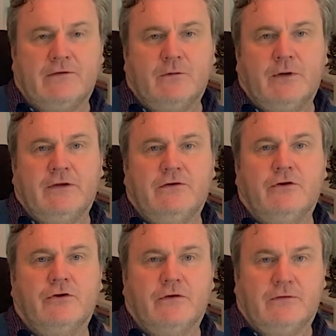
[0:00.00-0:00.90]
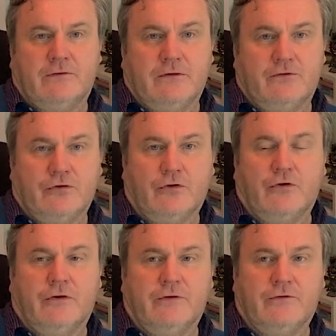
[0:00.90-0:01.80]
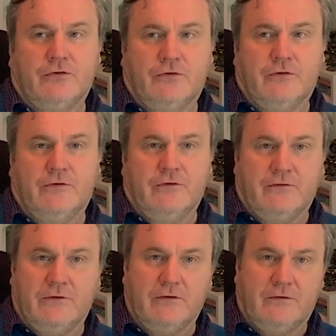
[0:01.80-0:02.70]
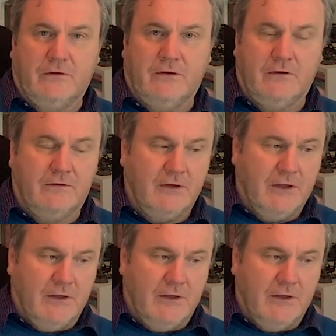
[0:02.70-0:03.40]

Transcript: squares Uranus in Taurus, Taurus is